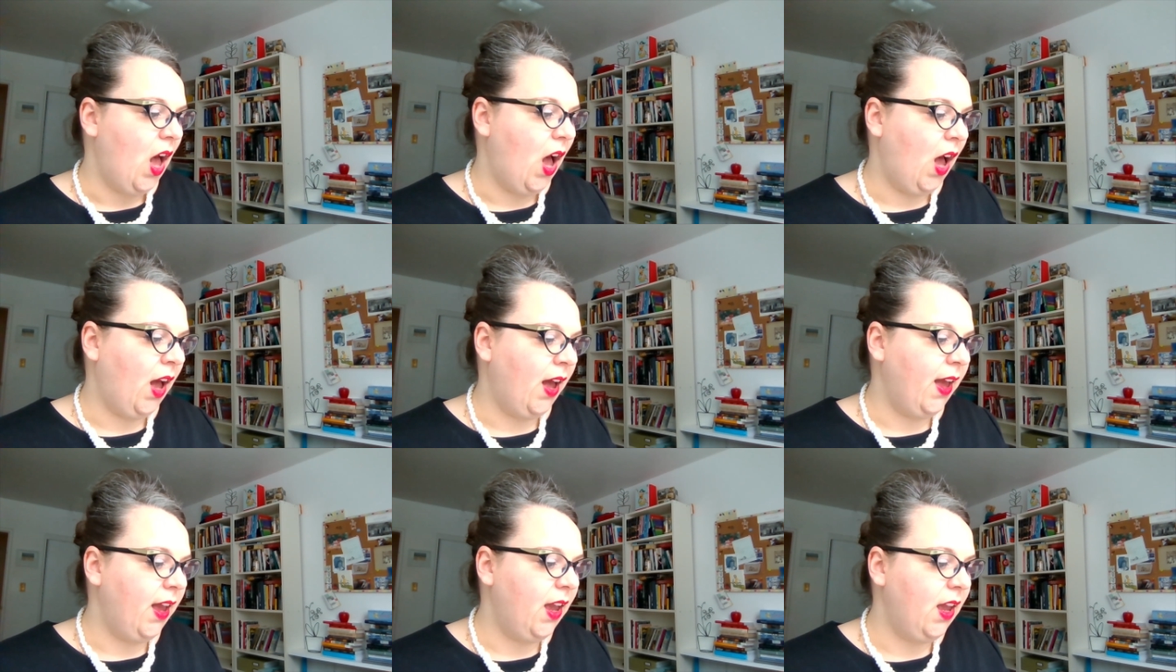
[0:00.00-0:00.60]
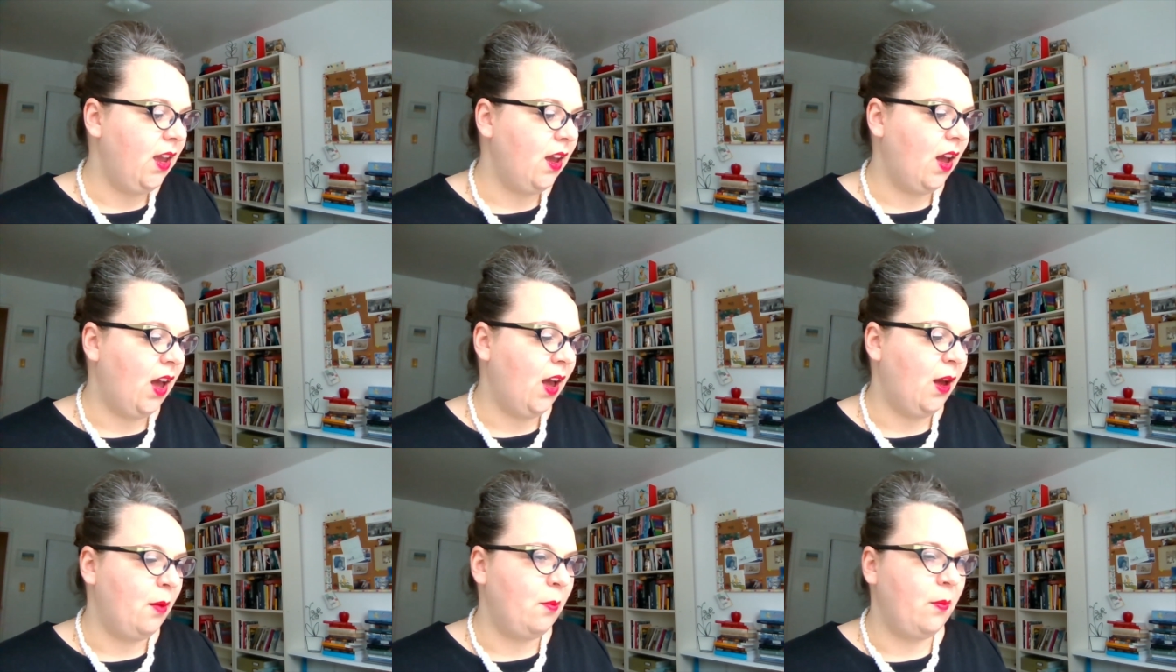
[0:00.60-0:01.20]
I,
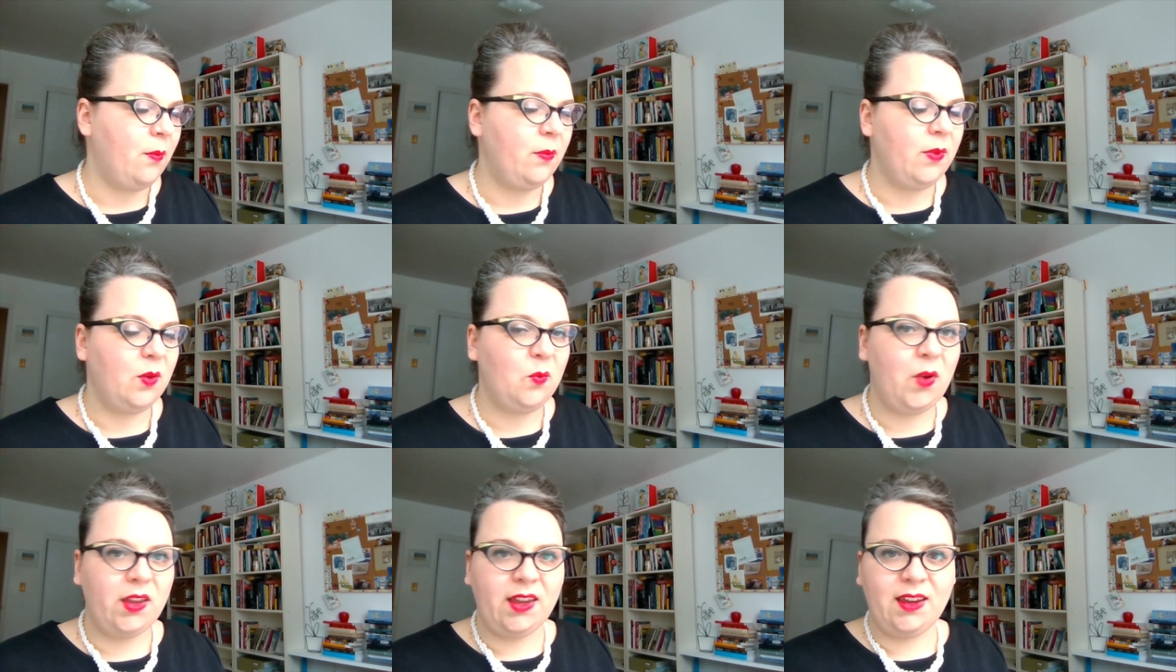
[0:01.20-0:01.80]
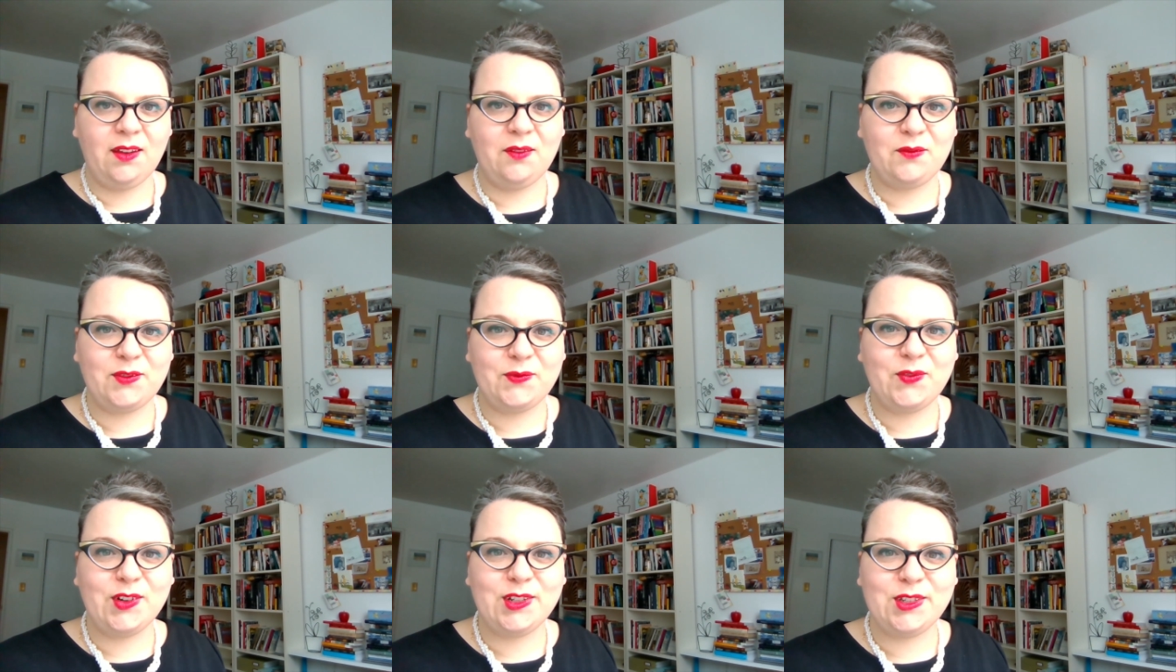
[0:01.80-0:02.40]
um, when I
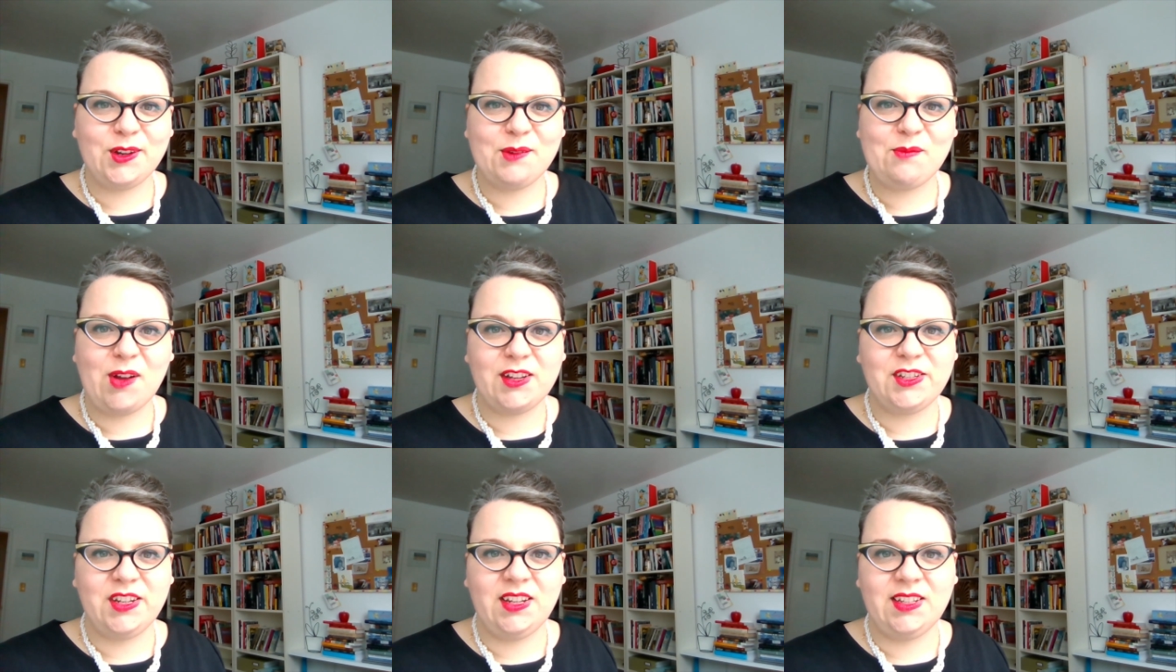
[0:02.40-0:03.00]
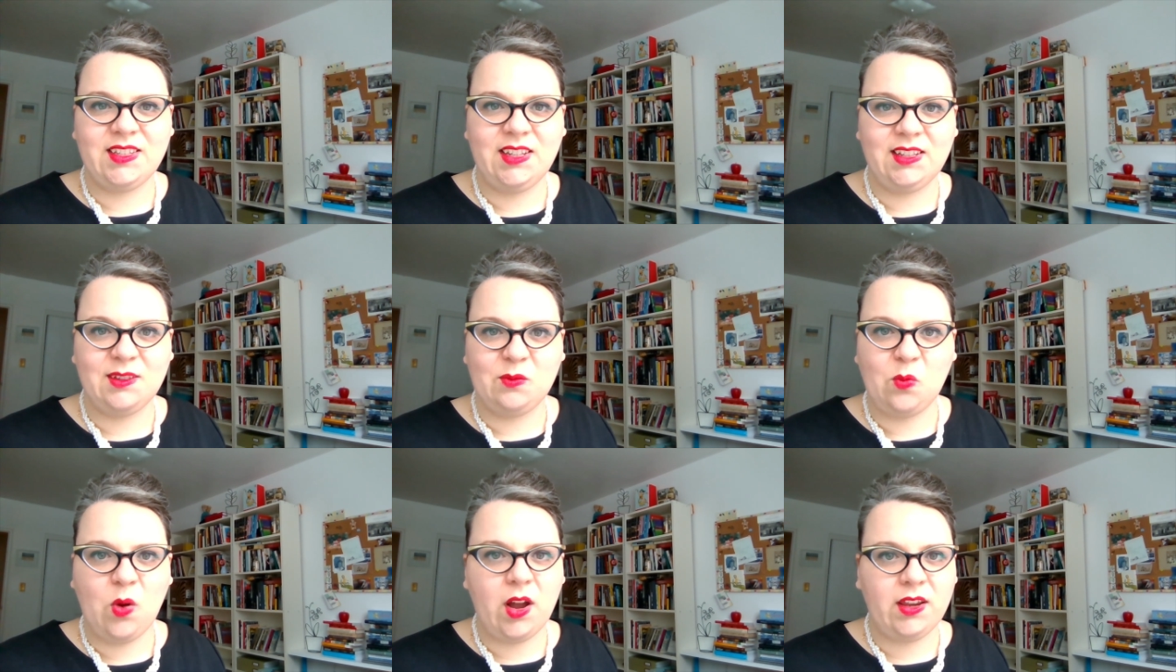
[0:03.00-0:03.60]
first started watching
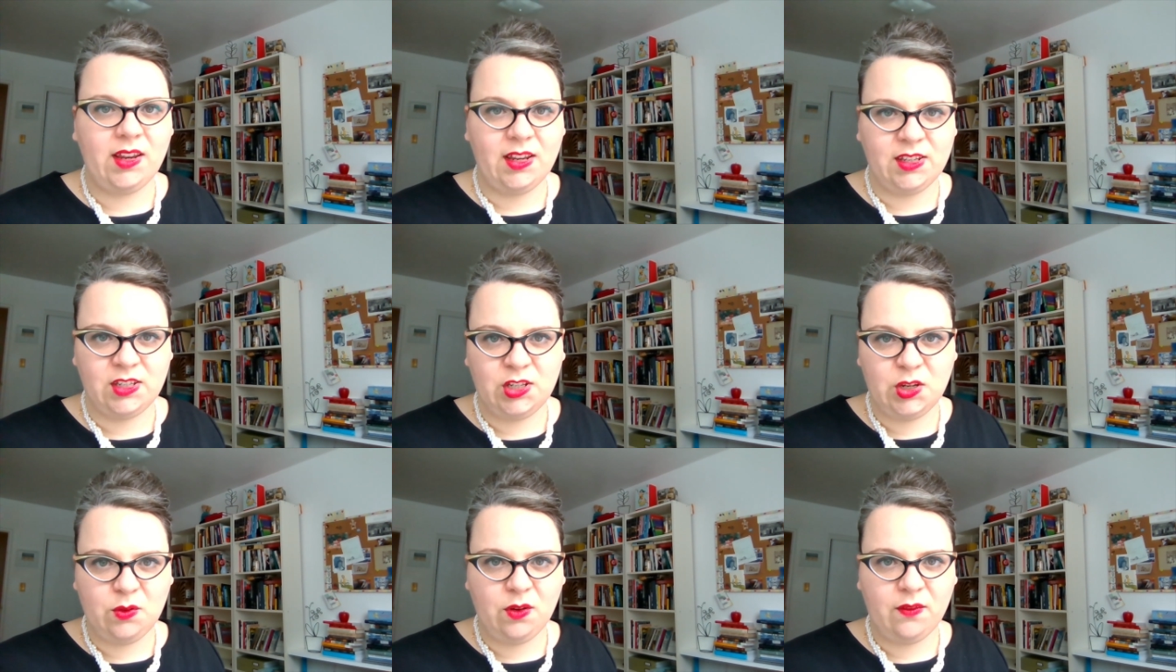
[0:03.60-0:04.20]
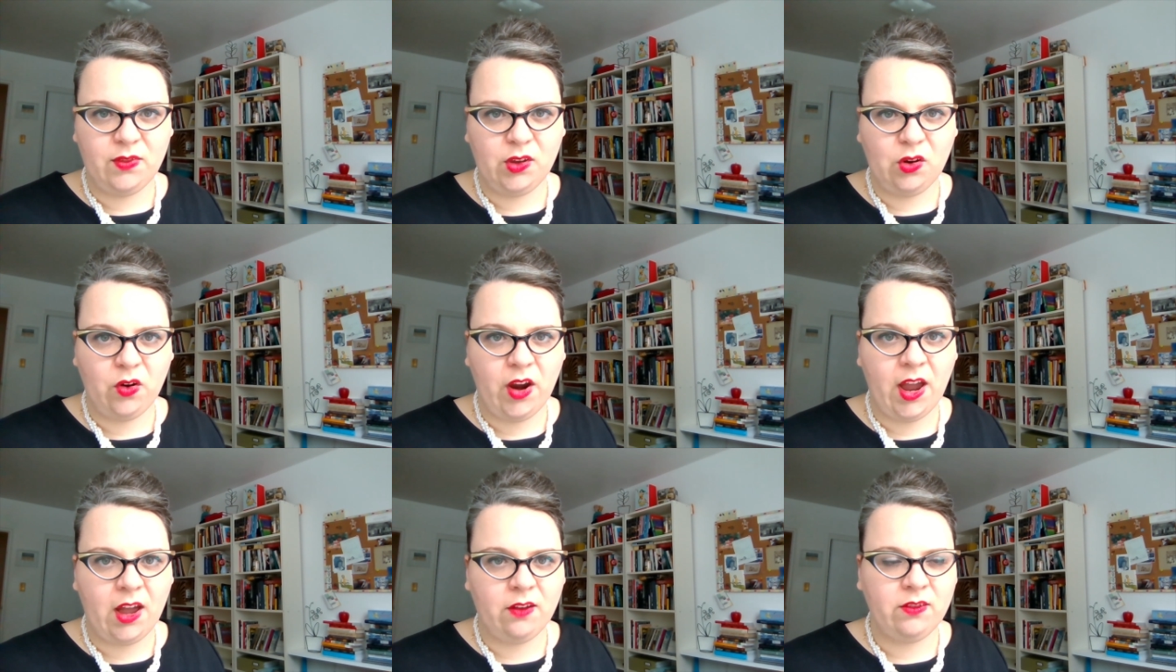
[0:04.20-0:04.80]
season one and two of The
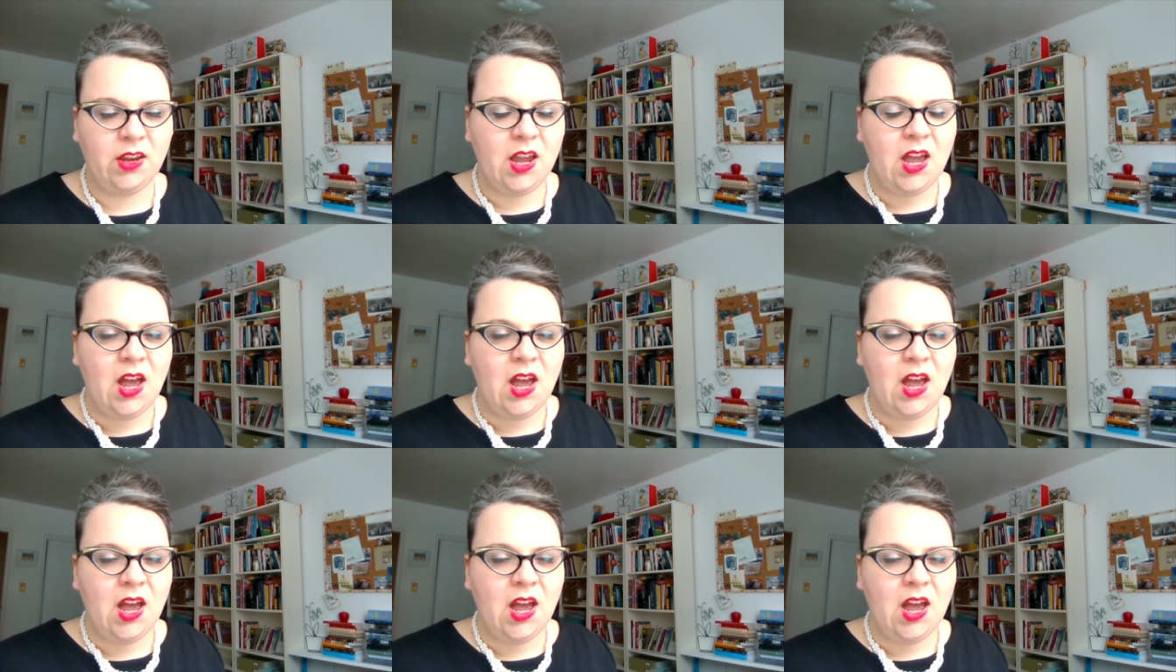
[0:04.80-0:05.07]
Crown,